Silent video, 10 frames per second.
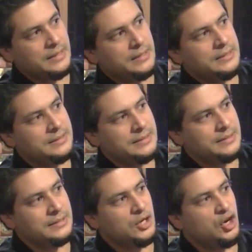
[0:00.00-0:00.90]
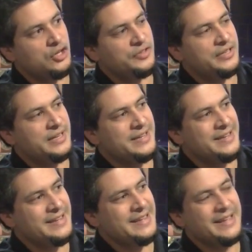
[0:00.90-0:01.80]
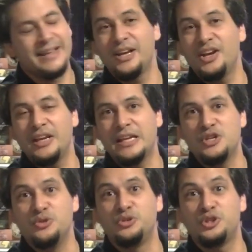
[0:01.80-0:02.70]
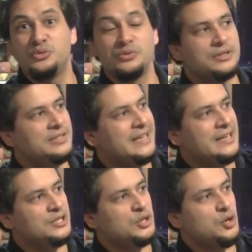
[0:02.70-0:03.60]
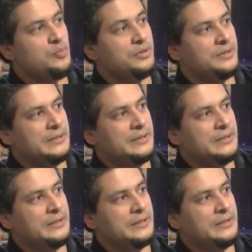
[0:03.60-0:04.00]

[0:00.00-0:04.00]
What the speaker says: is sitting on a Newtonian telescope.